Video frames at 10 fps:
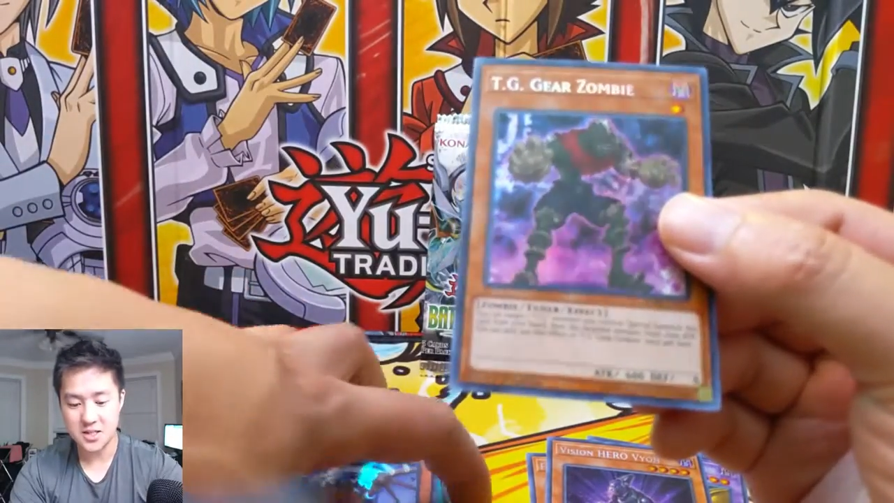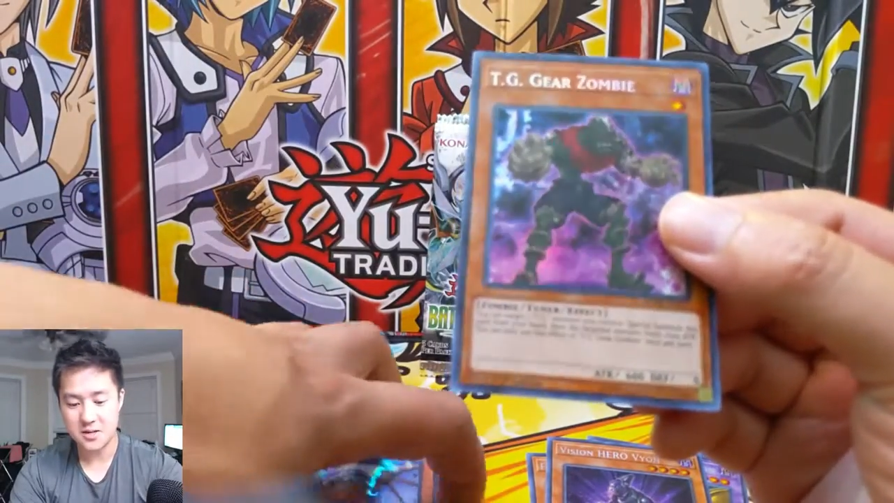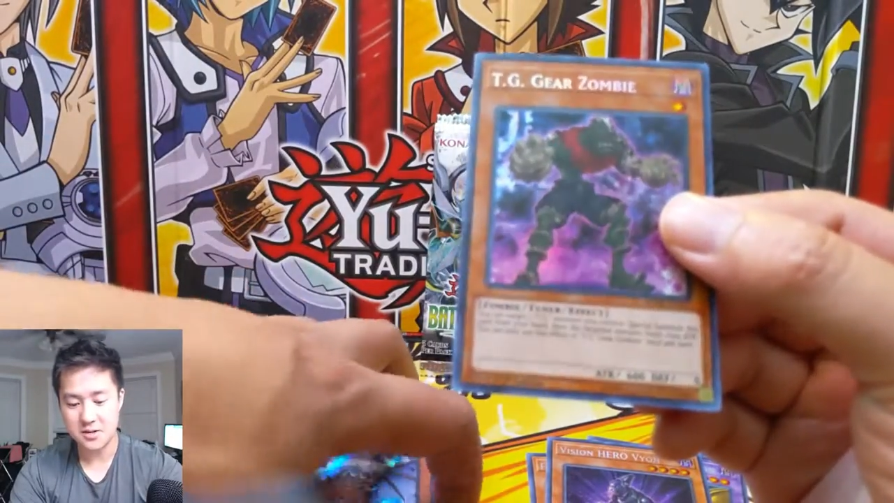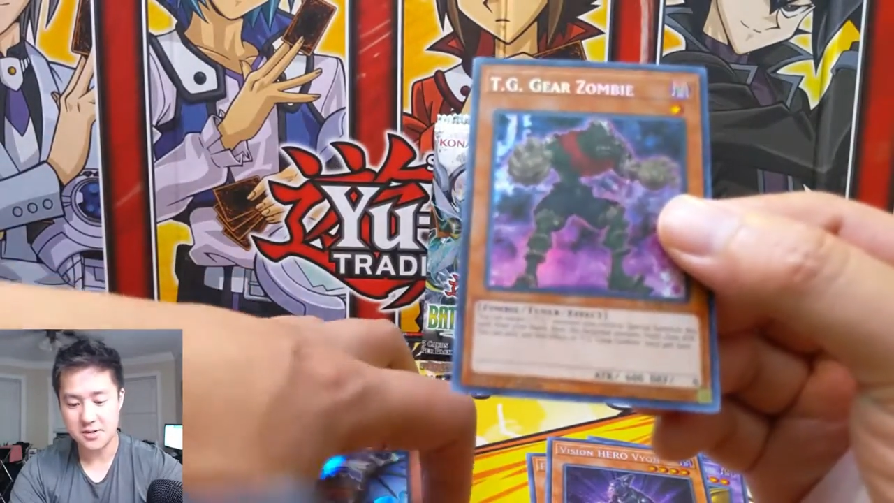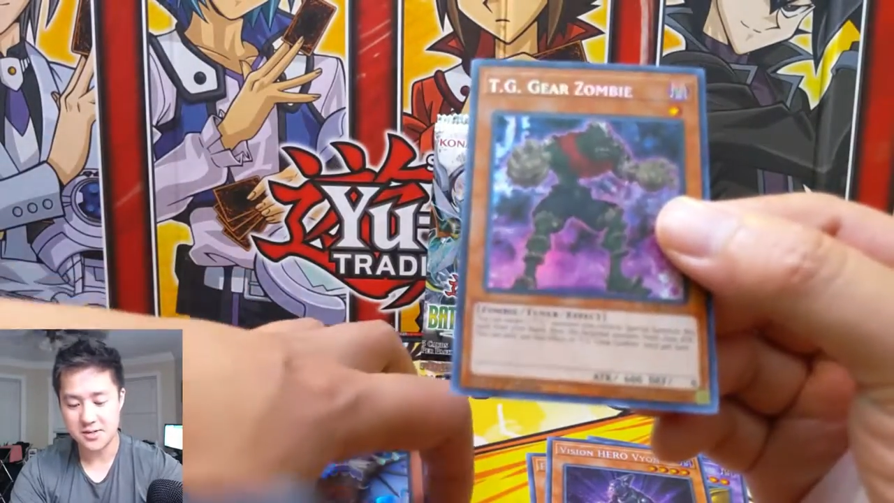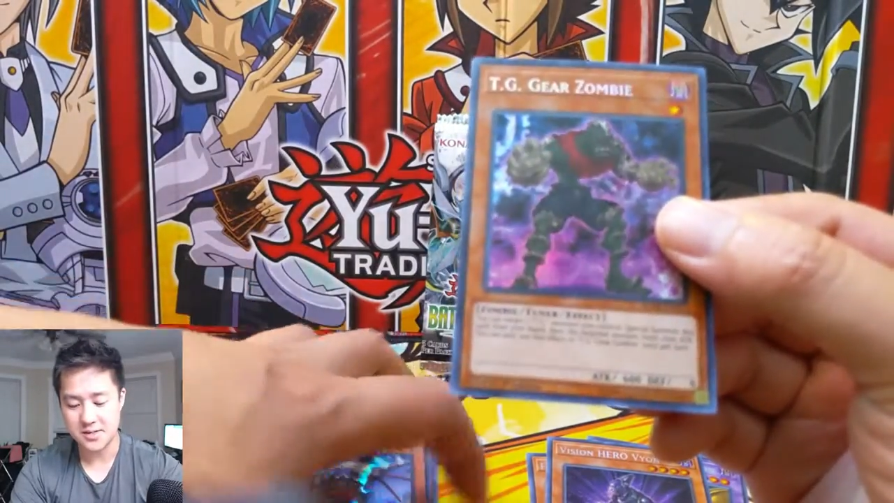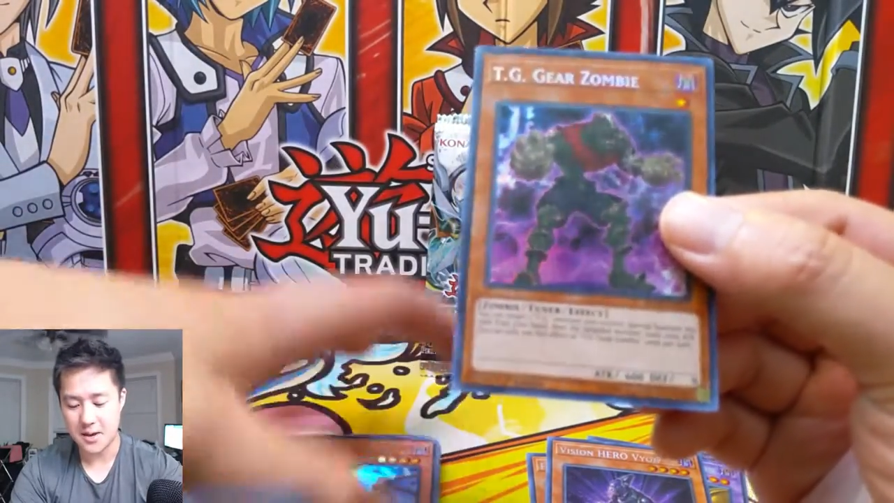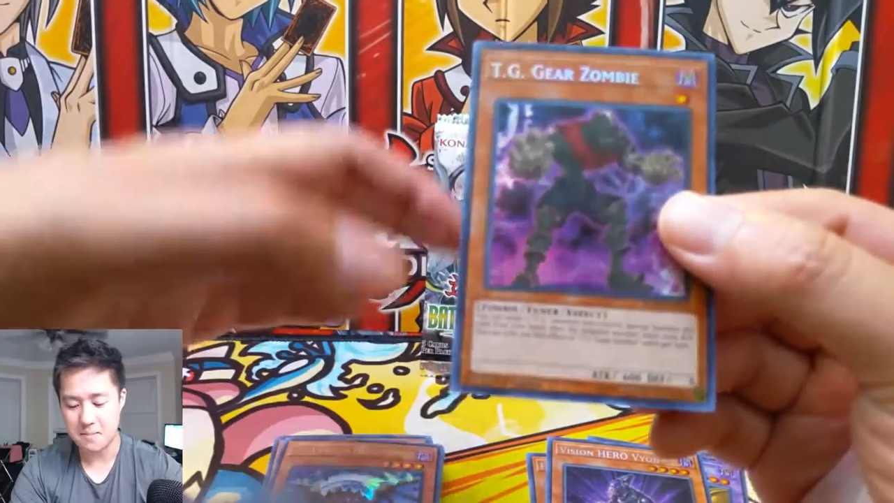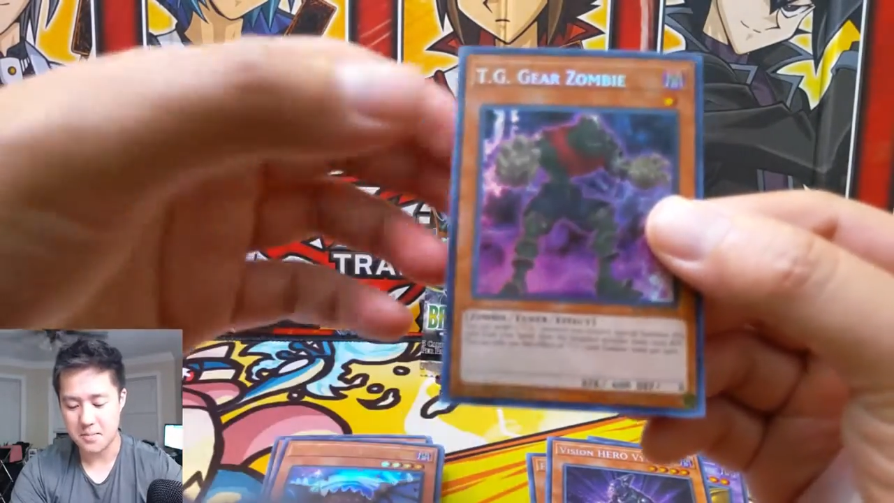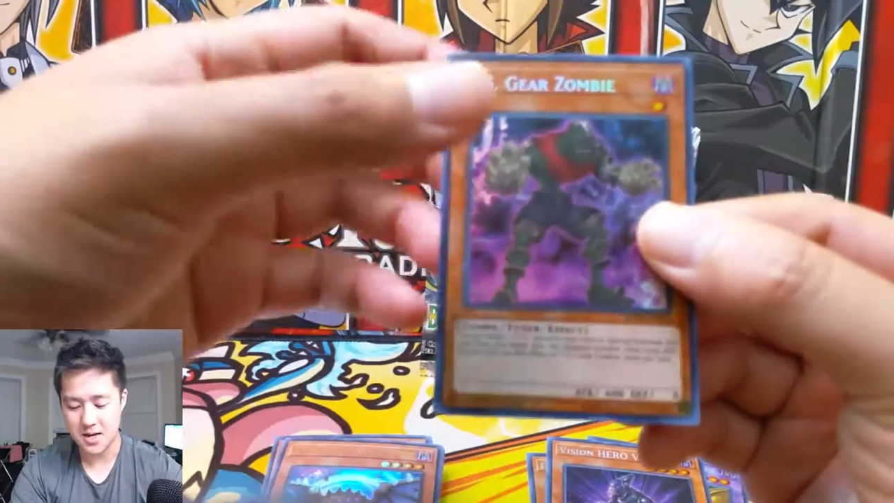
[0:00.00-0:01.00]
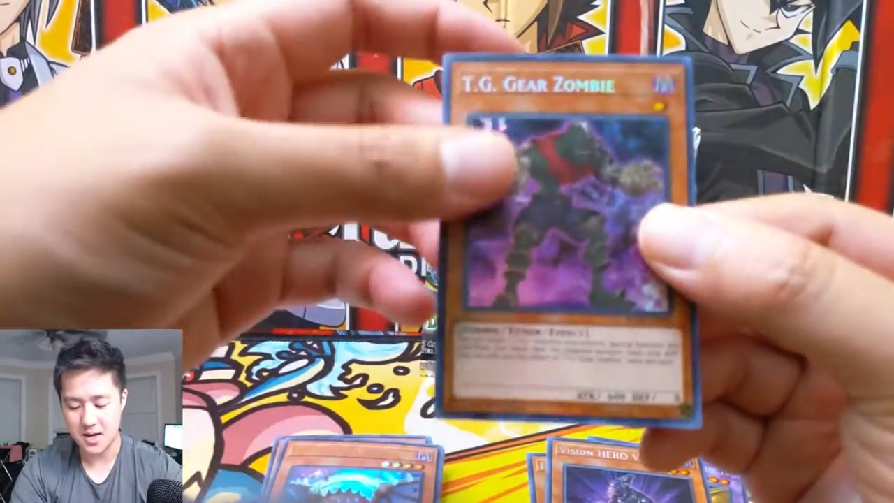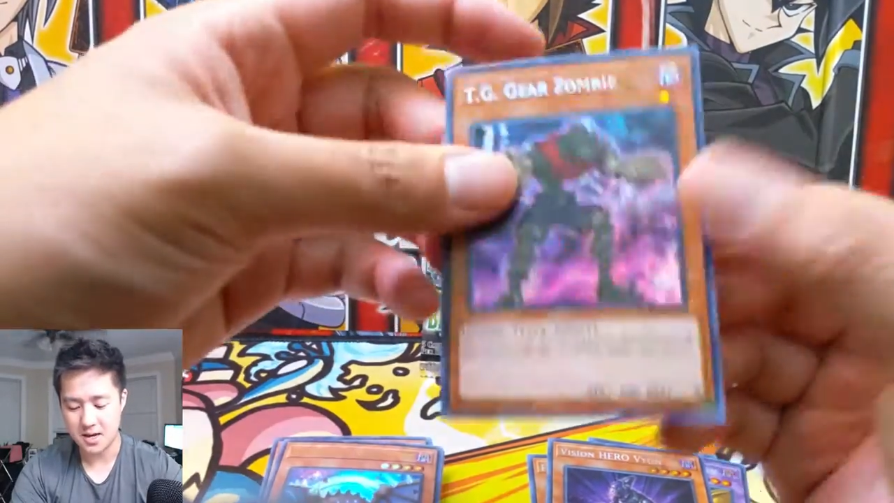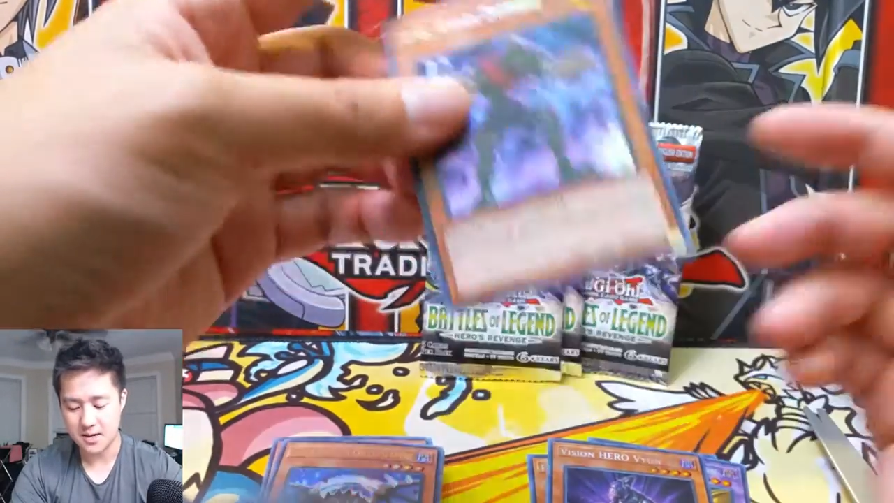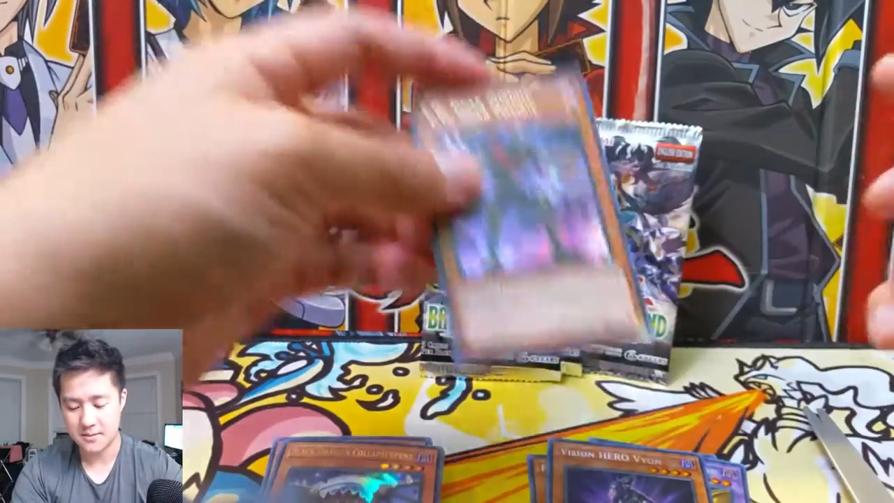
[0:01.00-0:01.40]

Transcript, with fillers: Gear Zombie.